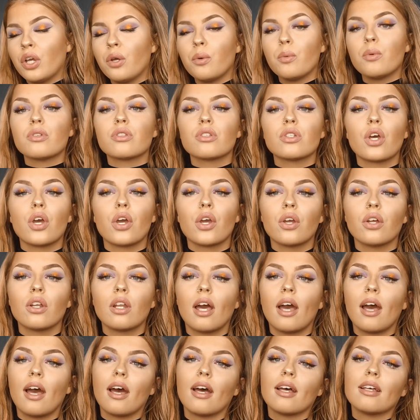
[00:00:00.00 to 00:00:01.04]
who was known
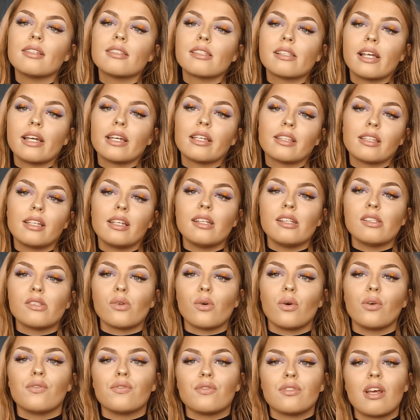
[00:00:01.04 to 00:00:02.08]
as like the
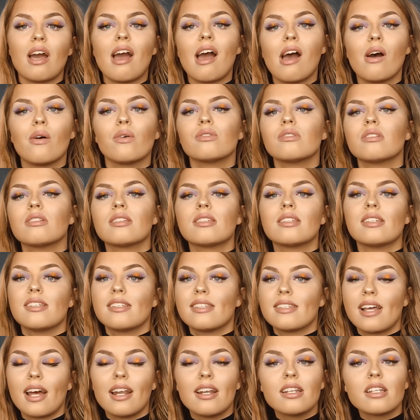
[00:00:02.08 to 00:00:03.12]
sort of town's
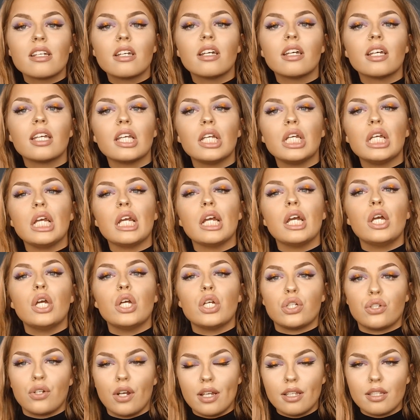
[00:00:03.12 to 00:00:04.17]
Santa, he
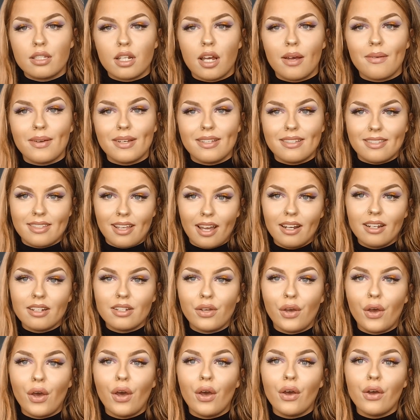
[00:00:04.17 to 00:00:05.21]
dressed up as
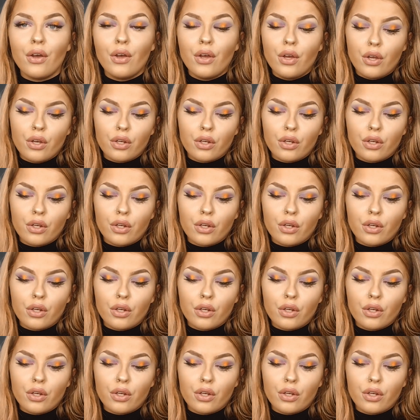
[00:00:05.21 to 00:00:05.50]
Santa